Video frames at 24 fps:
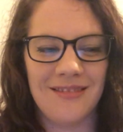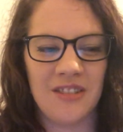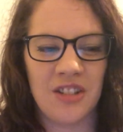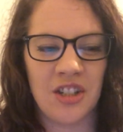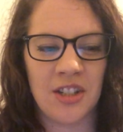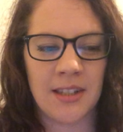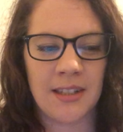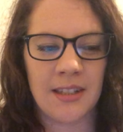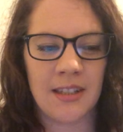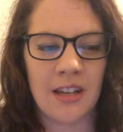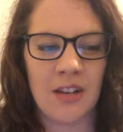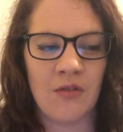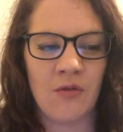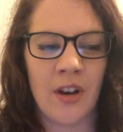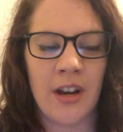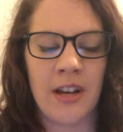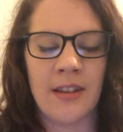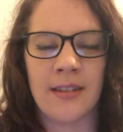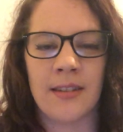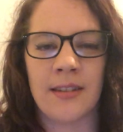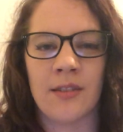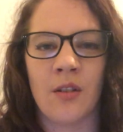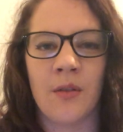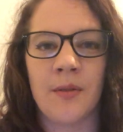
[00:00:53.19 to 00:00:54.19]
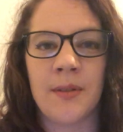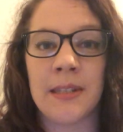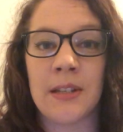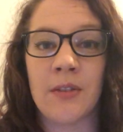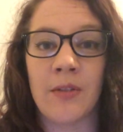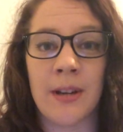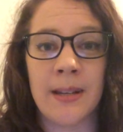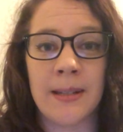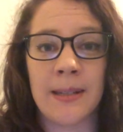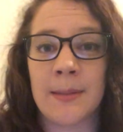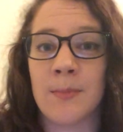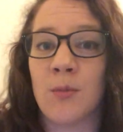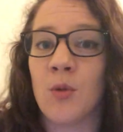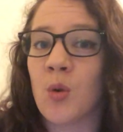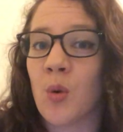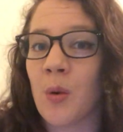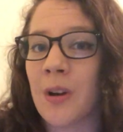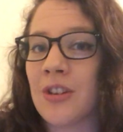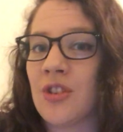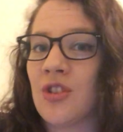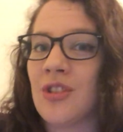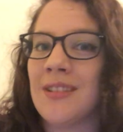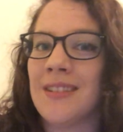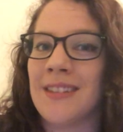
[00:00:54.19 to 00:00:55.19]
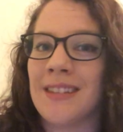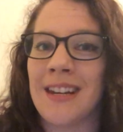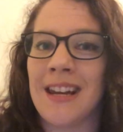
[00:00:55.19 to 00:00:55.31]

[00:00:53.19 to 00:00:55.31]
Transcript: just obviously raises more questions